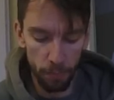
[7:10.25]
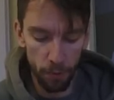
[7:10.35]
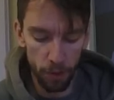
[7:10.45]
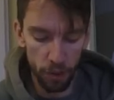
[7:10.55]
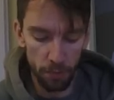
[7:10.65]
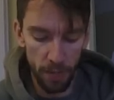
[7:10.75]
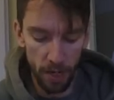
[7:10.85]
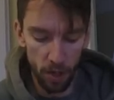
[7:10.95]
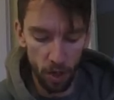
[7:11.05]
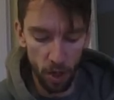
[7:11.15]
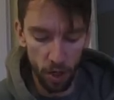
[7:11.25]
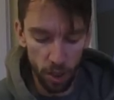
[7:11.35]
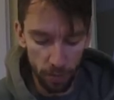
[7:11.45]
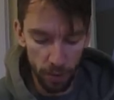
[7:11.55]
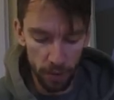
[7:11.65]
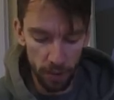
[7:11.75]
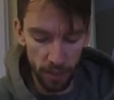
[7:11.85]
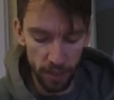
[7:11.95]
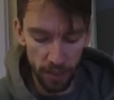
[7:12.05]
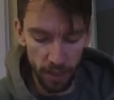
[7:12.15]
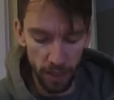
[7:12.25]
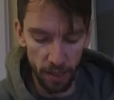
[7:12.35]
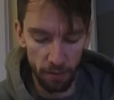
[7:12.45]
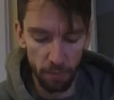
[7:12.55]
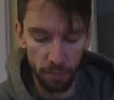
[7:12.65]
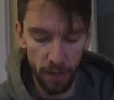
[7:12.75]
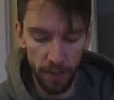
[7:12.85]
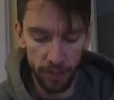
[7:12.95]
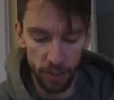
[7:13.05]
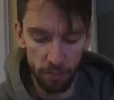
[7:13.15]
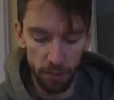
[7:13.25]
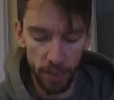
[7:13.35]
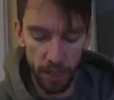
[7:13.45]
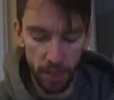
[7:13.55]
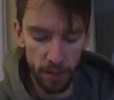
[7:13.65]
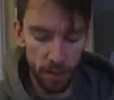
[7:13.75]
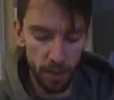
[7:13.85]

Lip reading: push the metal all up onto this side of the edge of the blade.